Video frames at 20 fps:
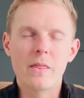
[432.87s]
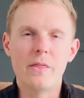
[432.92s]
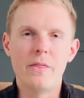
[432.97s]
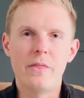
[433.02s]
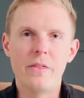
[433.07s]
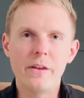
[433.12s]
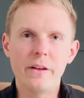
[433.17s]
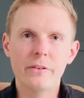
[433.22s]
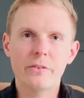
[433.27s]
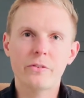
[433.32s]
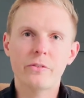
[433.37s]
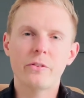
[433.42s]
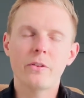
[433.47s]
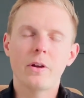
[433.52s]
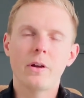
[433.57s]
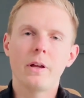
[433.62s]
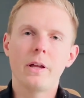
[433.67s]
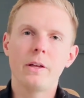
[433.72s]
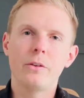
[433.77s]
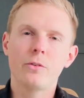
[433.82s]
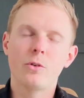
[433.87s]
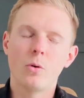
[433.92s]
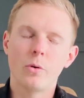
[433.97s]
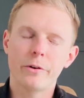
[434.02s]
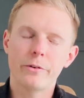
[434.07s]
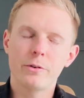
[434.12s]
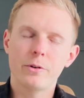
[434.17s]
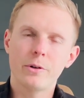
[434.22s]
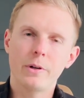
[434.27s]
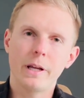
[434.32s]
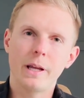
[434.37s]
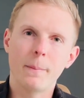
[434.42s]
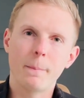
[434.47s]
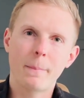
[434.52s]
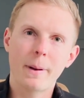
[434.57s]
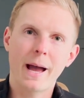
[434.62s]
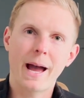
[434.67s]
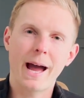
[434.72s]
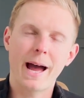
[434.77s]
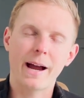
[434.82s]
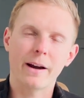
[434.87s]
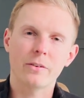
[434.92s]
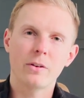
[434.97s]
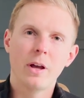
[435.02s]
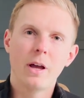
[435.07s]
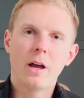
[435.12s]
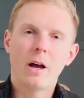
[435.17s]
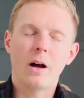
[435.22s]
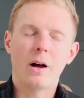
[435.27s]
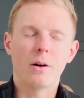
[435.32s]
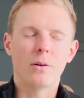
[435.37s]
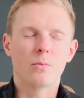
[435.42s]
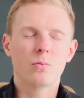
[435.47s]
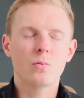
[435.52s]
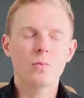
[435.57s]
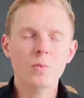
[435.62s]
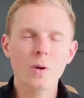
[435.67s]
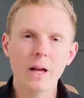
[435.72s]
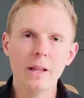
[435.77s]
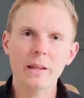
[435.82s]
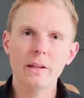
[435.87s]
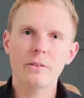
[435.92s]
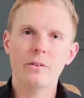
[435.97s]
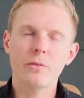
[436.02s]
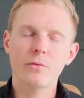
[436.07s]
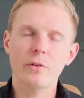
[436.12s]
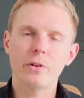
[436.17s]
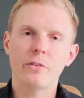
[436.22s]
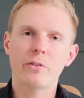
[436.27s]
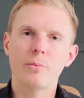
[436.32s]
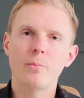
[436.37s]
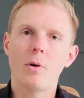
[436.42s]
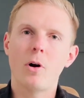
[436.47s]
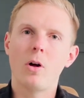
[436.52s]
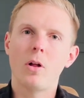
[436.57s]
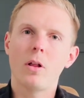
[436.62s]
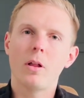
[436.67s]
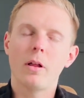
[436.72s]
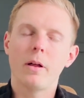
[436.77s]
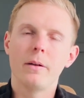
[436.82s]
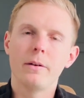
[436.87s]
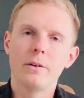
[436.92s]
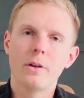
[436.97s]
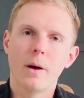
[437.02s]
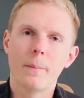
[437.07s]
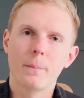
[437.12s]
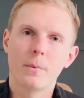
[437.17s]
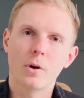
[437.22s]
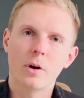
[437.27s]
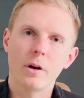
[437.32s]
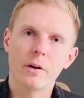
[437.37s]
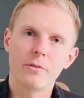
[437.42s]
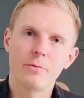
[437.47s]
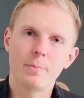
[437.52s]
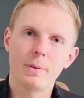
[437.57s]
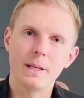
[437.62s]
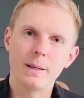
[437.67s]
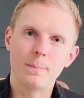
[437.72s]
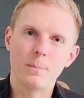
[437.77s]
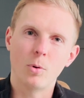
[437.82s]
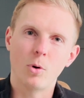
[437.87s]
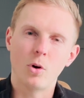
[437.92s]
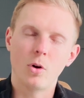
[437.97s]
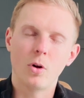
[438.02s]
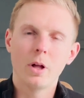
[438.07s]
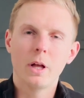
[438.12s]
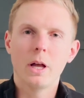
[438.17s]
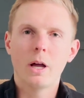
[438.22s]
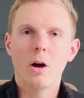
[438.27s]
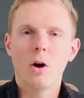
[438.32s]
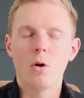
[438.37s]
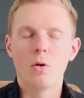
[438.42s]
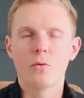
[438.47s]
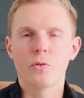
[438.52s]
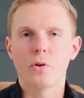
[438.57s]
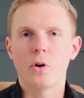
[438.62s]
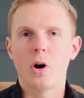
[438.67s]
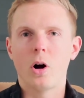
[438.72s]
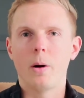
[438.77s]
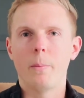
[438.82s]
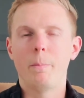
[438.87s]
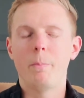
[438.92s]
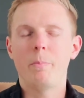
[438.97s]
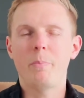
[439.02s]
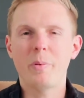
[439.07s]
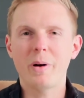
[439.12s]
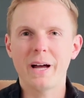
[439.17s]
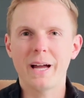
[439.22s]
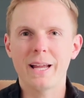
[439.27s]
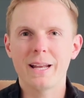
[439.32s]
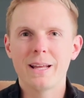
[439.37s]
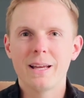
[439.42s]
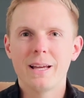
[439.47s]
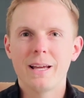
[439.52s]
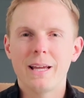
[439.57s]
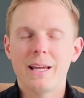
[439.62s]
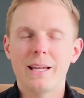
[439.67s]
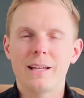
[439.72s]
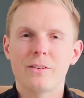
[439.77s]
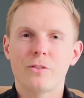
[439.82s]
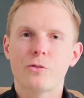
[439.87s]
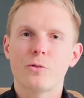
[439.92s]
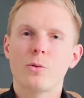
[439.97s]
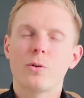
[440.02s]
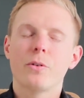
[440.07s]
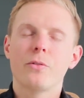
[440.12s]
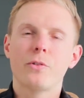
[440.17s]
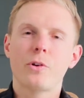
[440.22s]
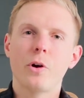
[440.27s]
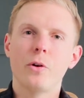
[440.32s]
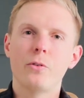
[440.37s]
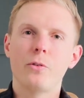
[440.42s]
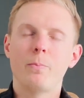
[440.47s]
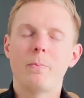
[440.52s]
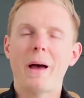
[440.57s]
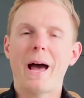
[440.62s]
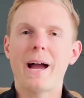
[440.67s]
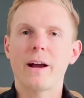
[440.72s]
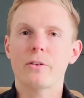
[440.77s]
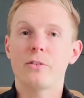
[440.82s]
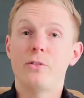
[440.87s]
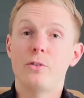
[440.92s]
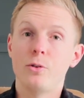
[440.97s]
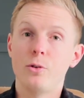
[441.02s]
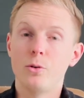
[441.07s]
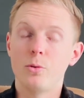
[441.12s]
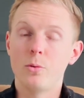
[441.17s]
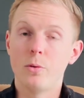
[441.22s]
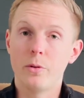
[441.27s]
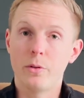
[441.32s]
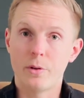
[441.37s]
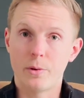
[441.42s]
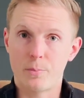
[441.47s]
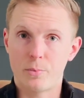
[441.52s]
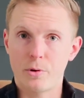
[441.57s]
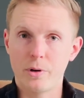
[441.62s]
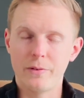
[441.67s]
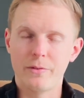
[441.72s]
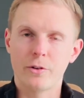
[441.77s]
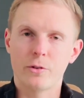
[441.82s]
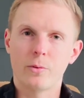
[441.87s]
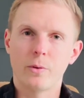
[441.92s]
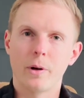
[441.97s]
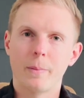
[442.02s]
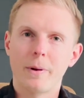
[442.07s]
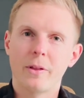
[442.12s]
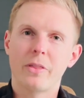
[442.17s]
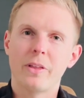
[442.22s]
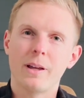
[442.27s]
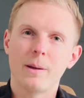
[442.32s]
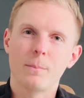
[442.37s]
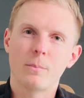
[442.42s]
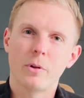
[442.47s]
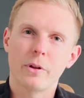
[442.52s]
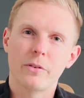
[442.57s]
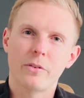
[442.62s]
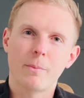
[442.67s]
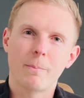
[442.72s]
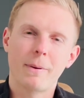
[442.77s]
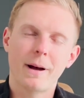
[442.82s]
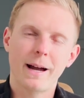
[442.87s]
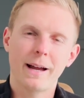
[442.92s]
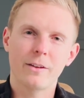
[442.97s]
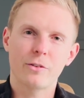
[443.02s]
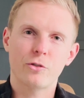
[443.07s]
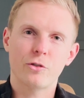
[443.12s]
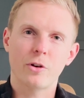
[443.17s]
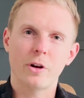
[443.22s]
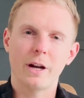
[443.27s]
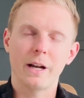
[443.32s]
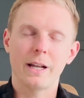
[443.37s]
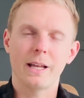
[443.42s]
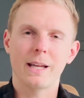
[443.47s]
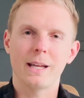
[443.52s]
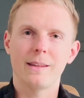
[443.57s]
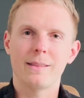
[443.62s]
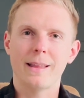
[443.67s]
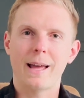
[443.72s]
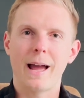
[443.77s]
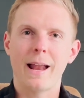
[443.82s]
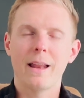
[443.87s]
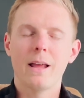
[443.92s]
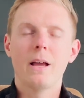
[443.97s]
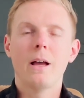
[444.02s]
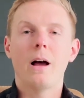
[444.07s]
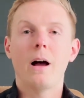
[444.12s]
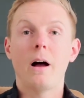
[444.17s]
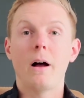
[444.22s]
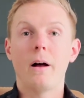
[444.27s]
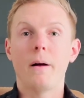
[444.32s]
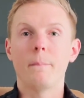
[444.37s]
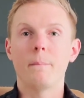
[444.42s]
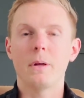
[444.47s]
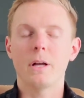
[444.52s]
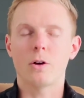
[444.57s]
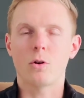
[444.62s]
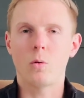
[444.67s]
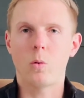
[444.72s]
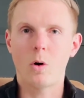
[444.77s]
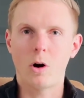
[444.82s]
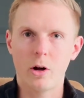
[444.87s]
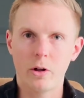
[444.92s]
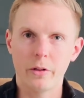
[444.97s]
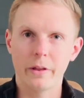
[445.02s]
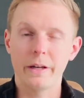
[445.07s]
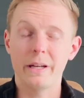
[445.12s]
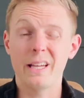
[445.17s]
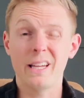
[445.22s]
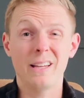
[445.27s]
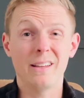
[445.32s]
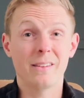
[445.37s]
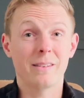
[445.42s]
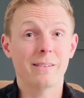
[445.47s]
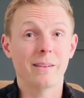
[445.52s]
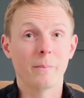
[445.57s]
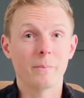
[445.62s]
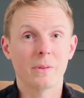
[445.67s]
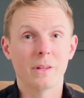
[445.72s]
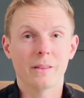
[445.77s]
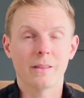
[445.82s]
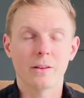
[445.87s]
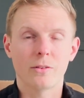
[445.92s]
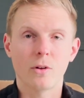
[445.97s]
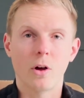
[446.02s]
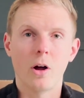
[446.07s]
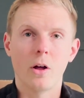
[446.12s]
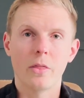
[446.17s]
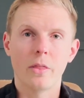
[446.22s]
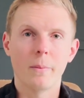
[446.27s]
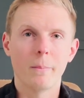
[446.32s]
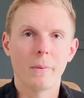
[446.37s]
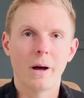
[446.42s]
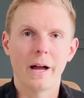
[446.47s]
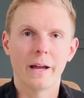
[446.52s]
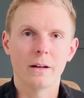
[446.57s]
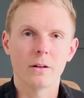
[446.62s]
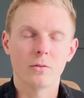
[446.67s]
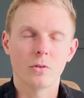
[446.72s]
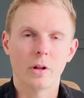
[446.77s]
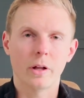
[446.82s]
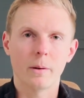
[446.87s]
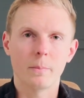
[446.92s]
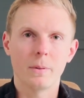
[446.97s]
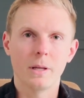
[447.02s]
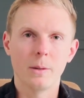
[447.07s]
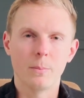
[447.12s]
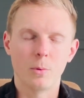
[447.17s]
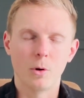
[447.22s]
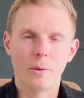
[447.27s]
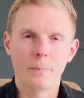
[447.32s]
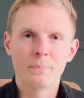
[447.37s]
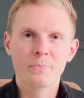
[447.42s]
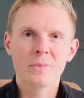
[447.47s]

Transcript: This is going to impact a relatively small number of people overall, but it sort of goes back to the previous one about the implicit bias training, in that equality is something that's on the mind of a lot of people.